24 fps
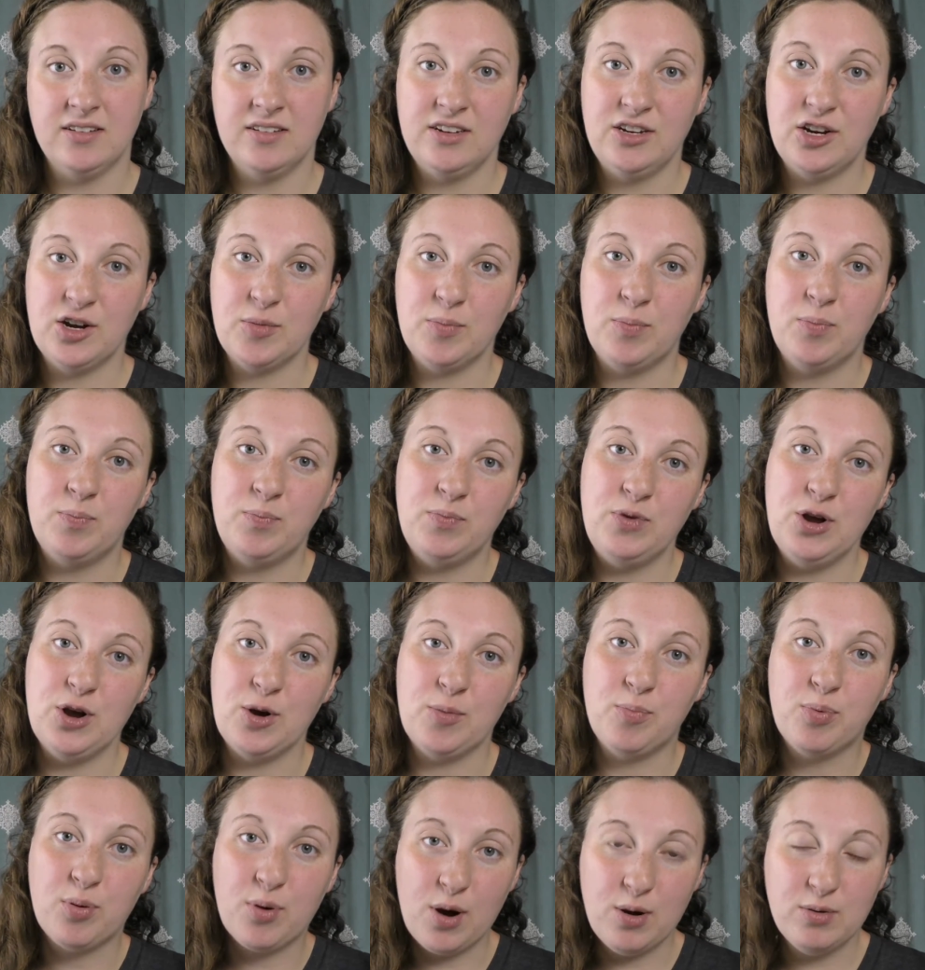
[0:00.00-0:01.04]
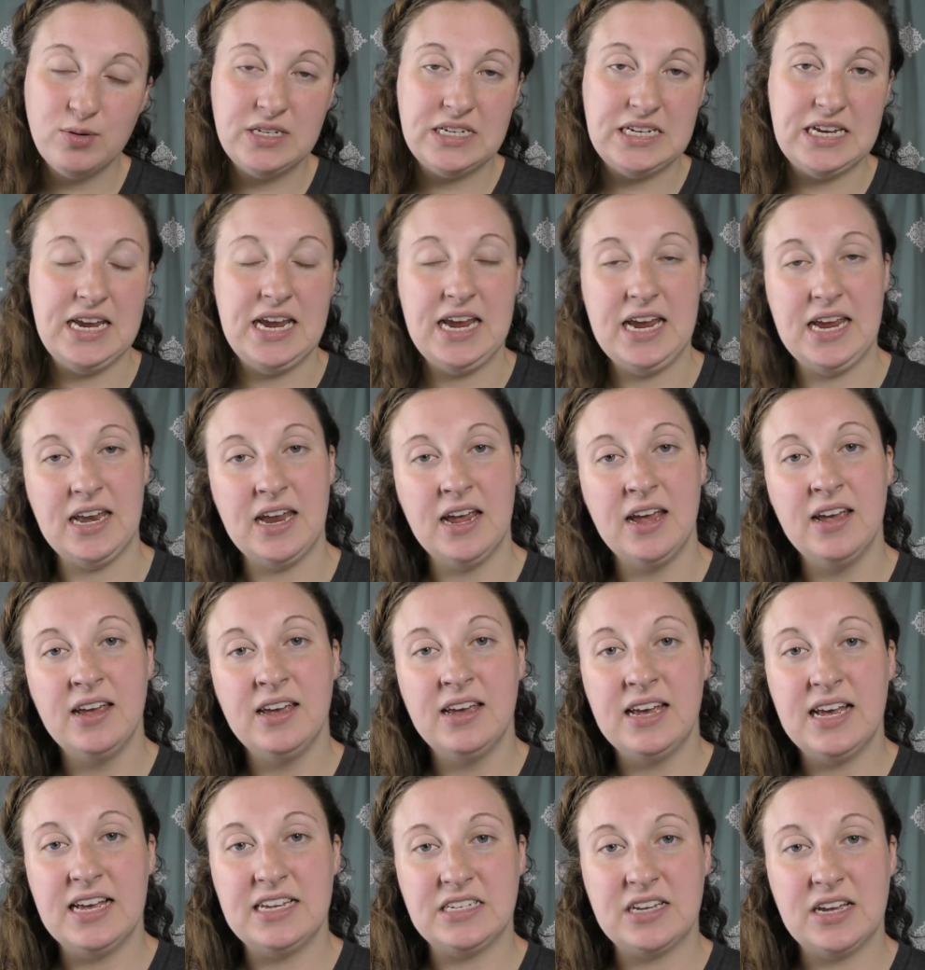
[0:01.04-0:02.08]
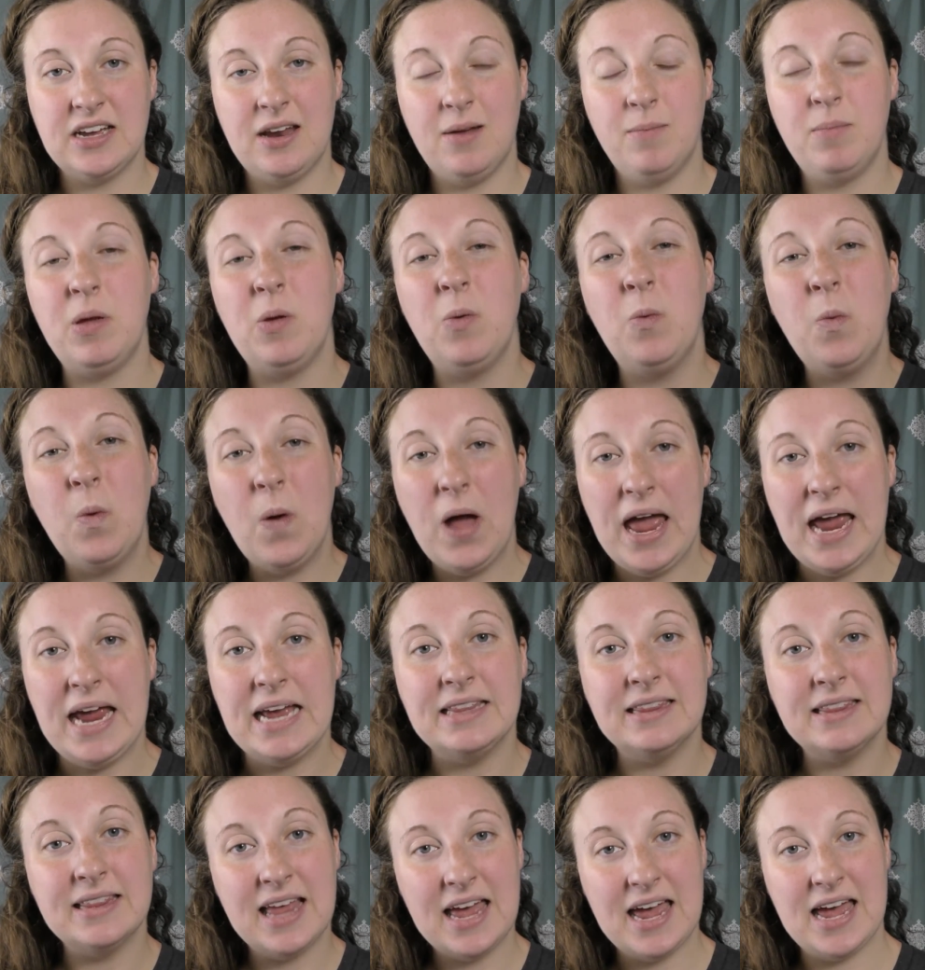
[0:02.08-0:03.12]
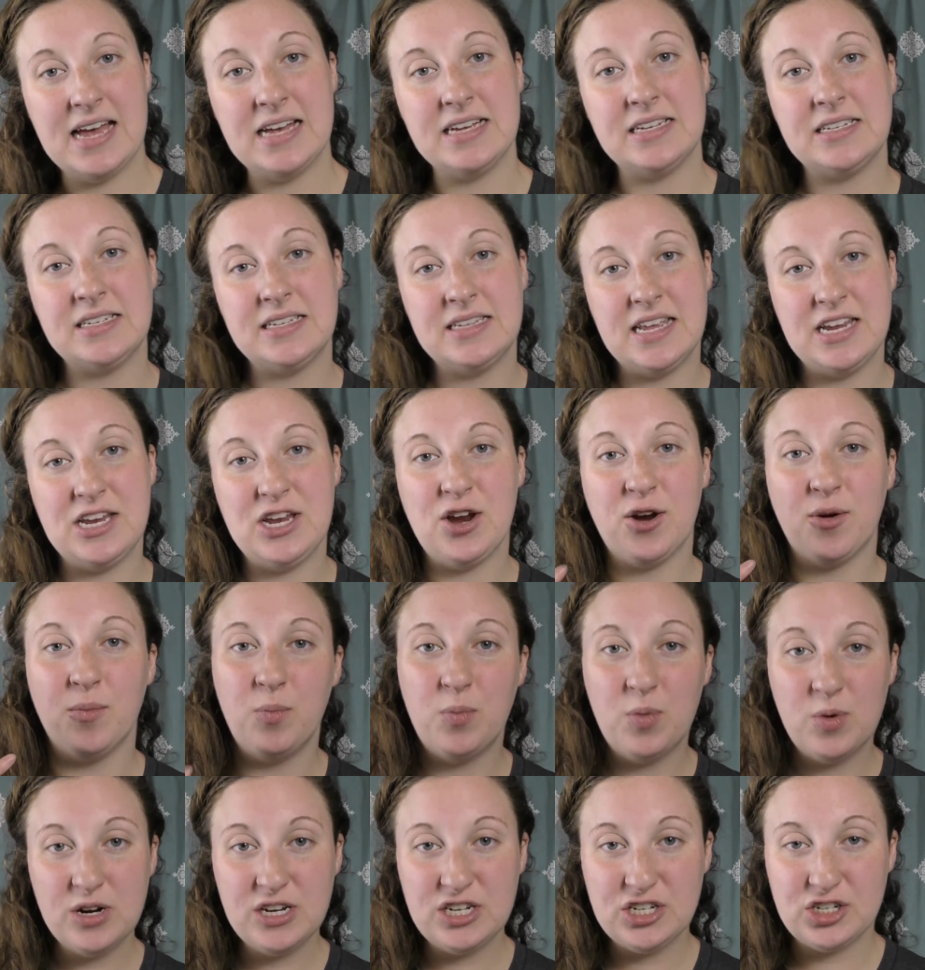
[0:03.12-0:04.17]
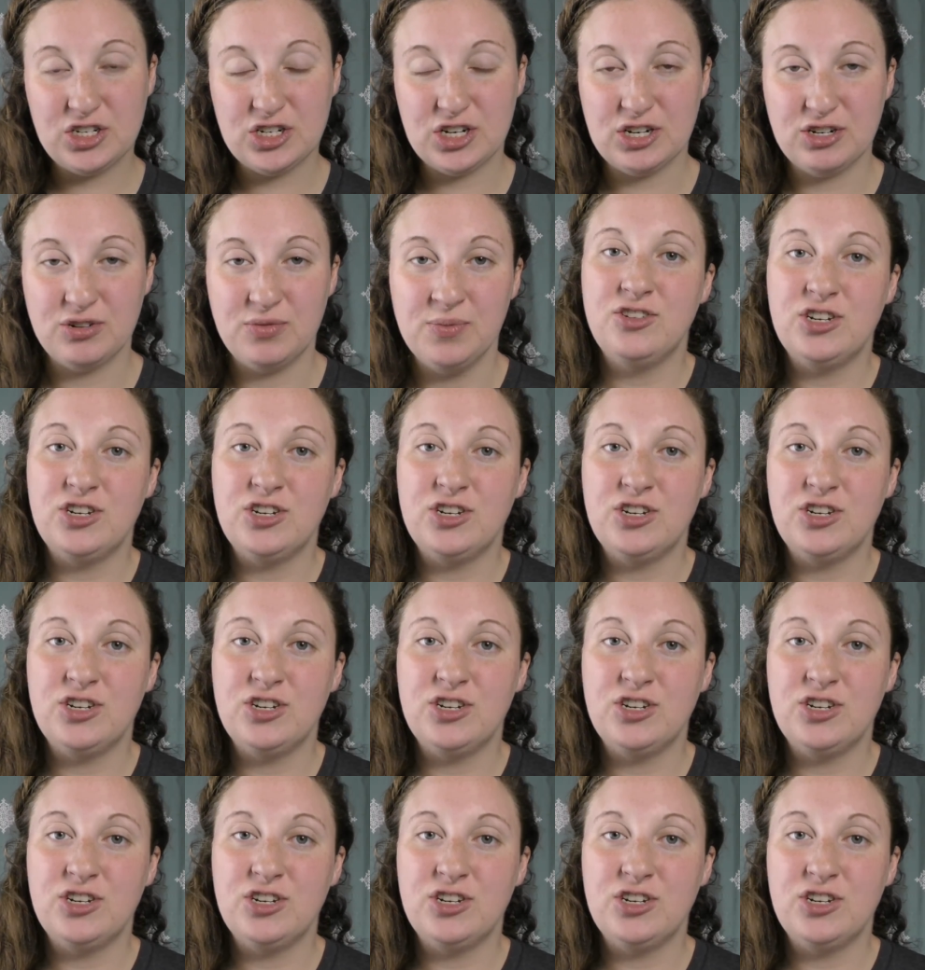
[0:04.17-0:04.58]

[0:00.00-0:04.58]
Your protein is going to be way less than your moisture,